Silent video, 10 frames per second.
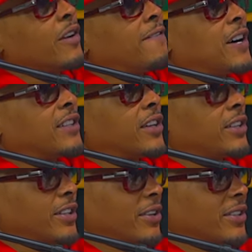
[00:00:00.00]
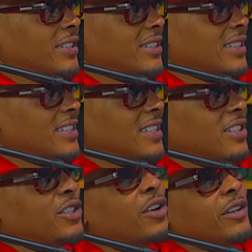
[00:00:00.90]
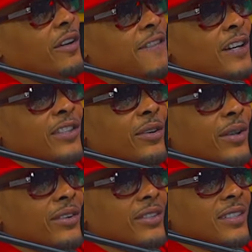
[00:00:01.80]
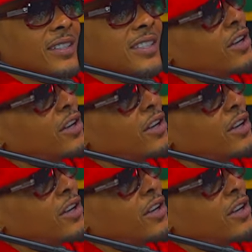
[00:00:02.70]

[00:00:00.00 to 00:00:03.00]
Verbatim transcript: fucked up, right? Yeah. fucked up. You you don't fucked up, No,